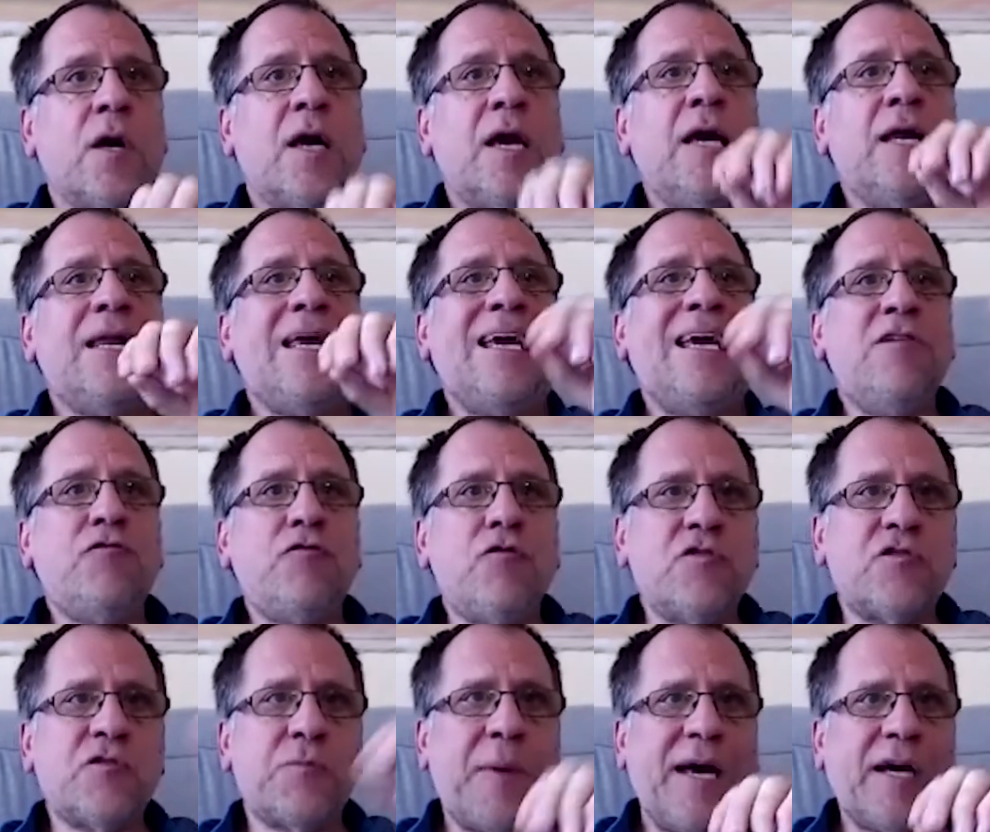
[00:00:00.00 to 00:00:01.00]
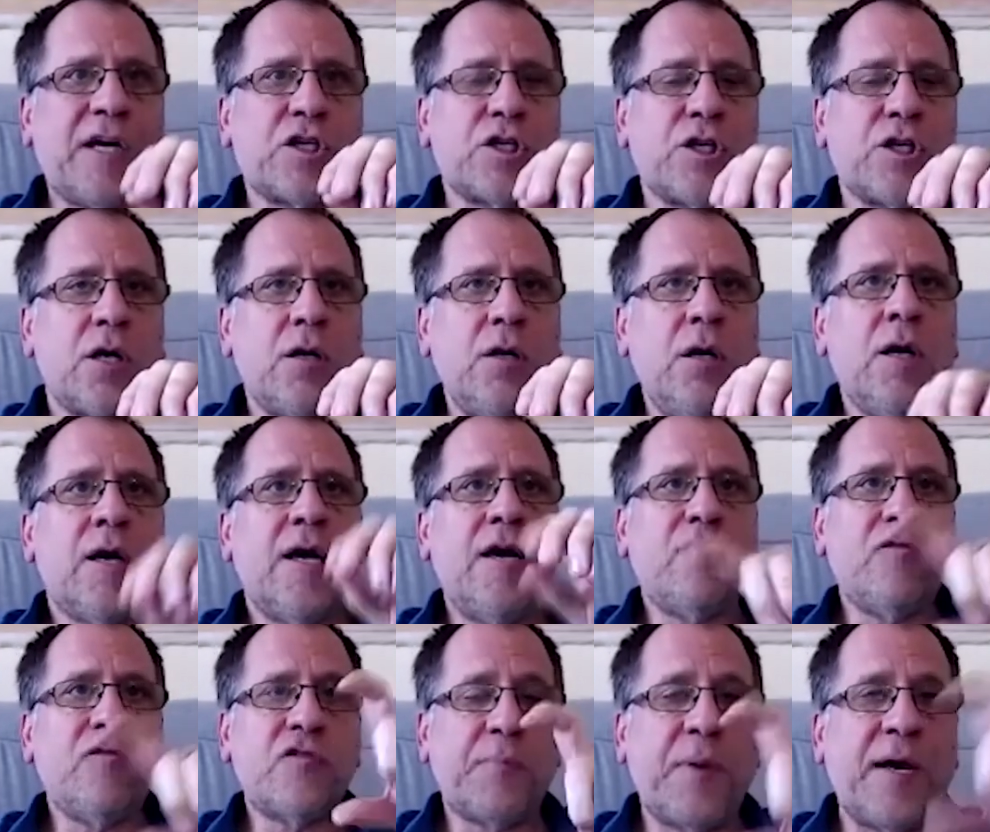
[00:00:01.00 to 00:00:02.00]
In introspection,
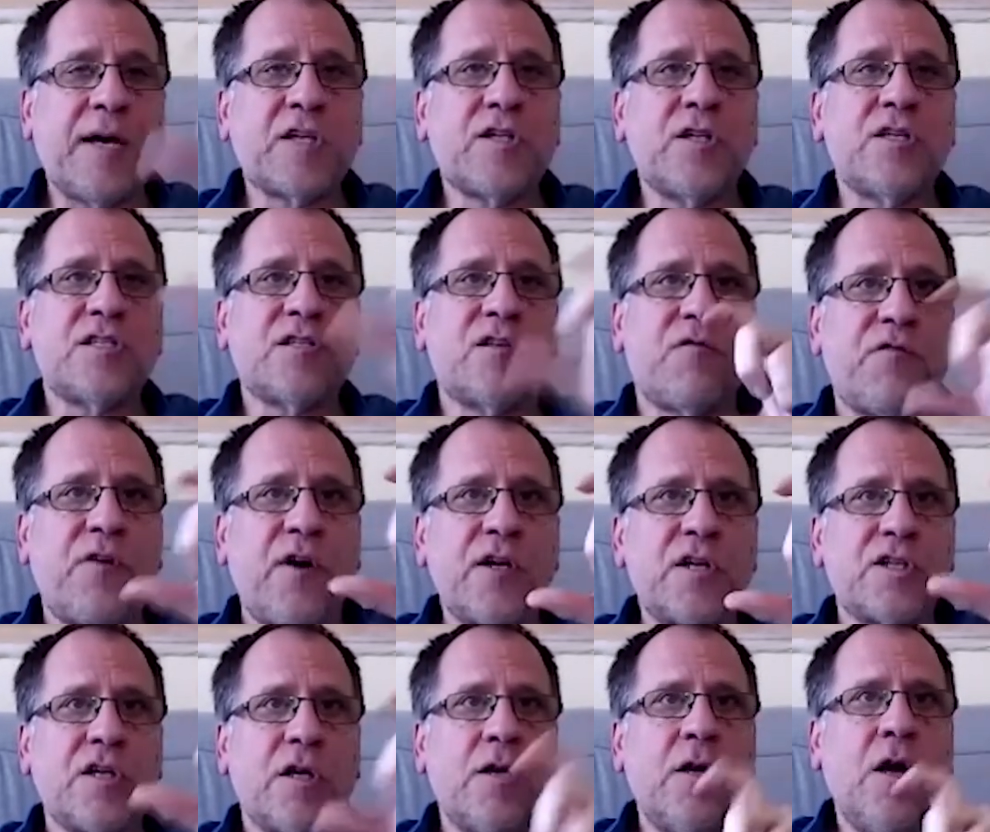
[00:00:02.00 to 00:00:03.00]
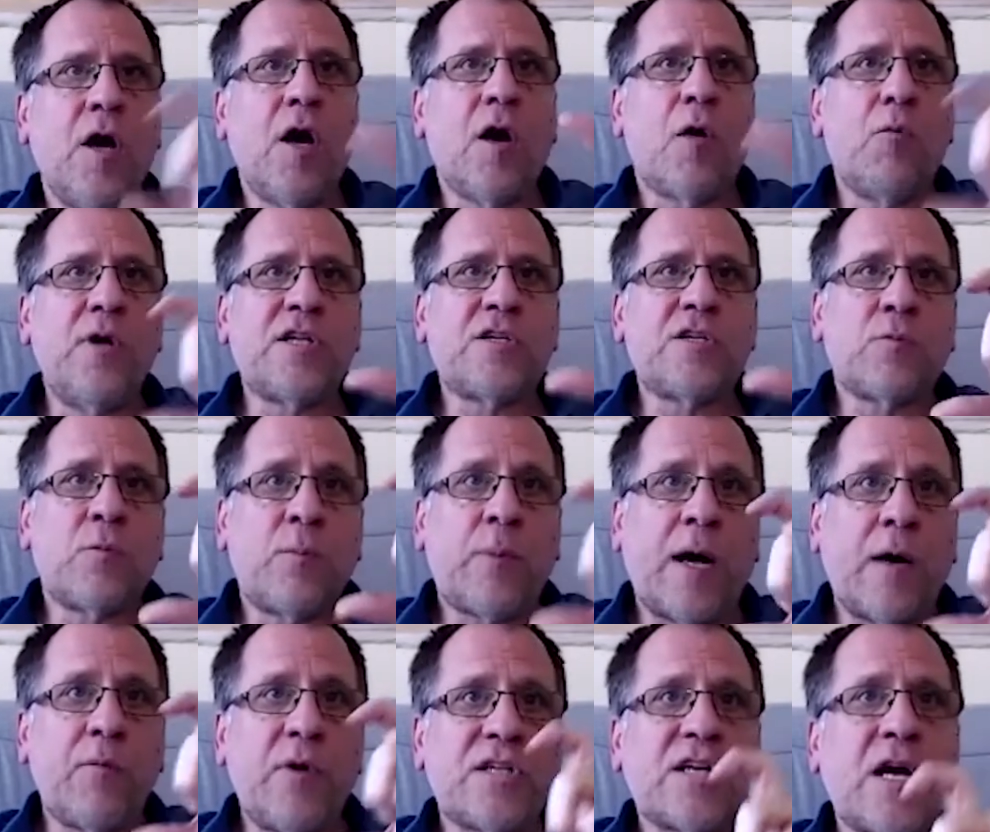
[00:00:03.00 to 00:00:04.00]
introspection is the function which
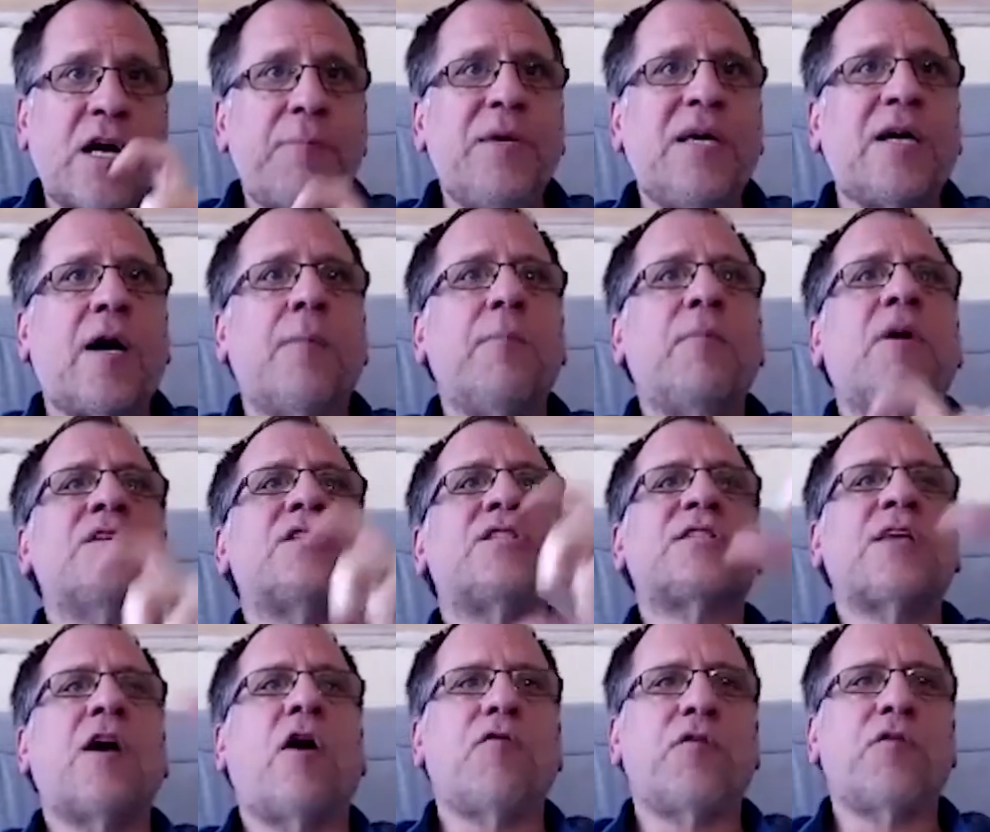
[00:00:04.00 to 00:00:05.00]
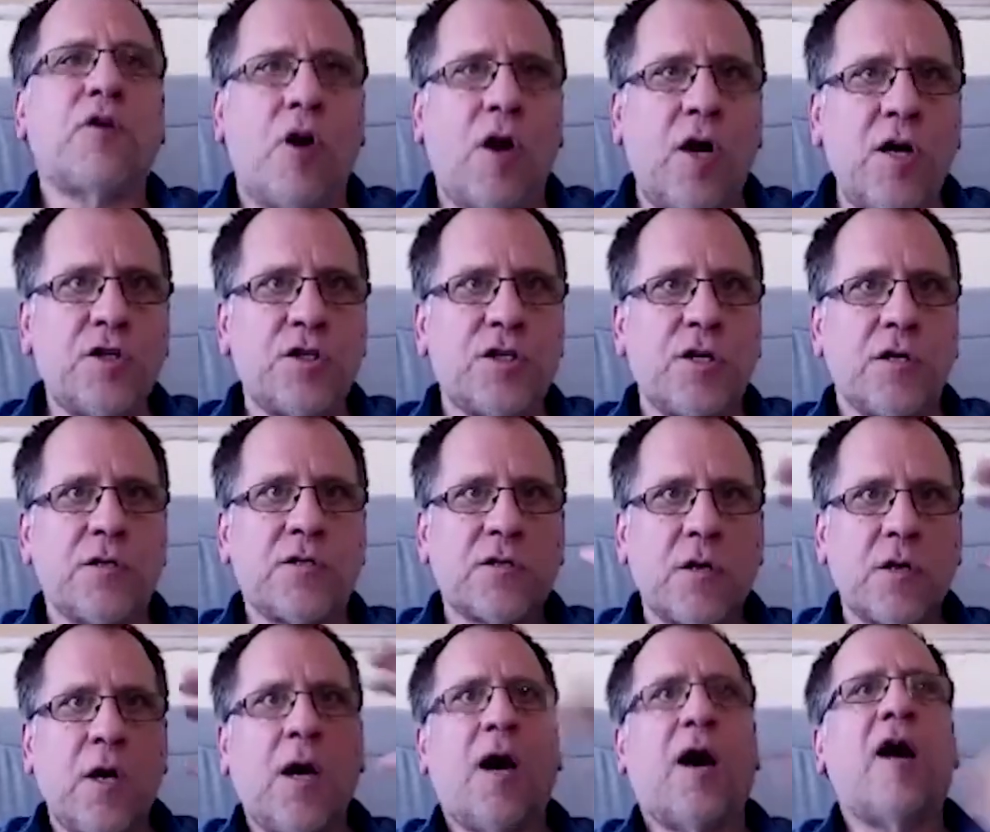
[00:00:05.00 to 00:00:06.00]
by which I become self-conscious
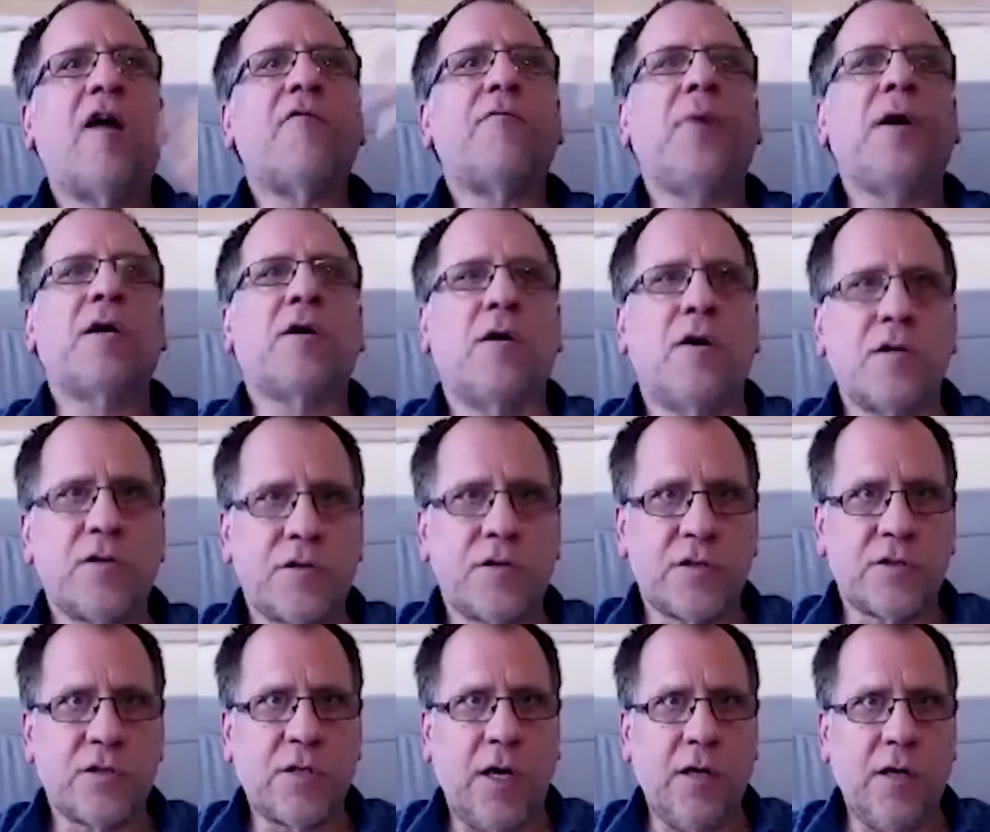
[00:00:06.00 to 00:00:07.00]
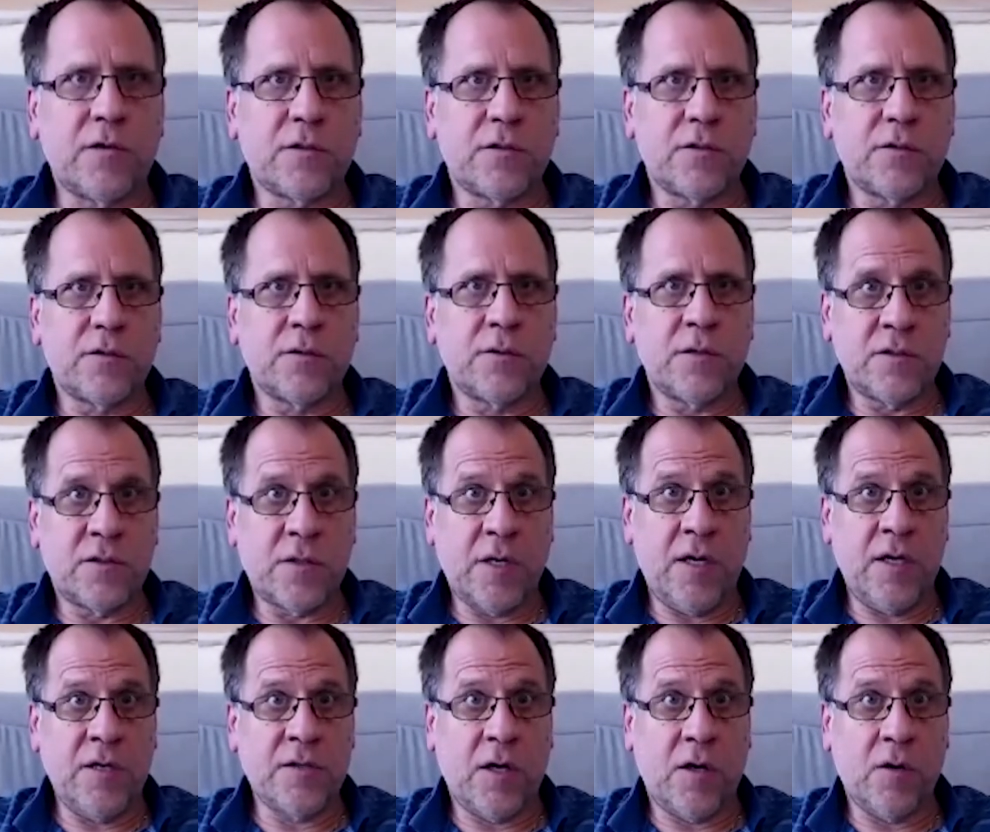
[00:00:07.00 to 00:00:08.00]
of my conscious states. Is
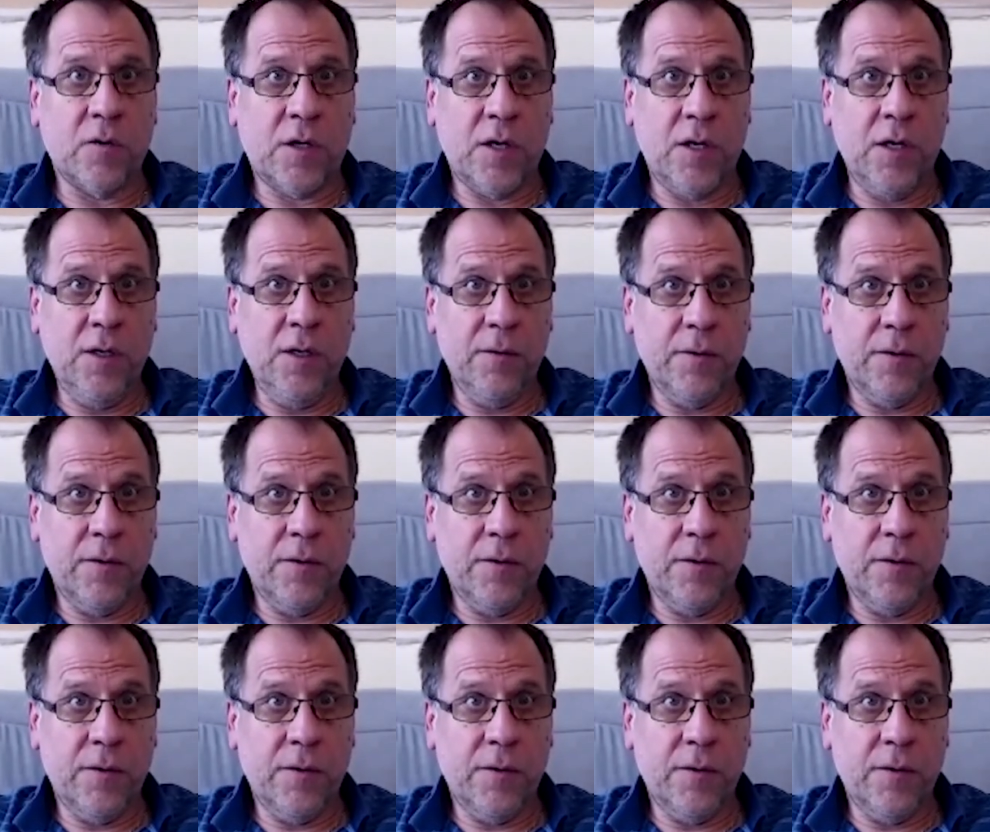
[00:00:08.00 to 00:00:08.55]
exactly. that is that okay?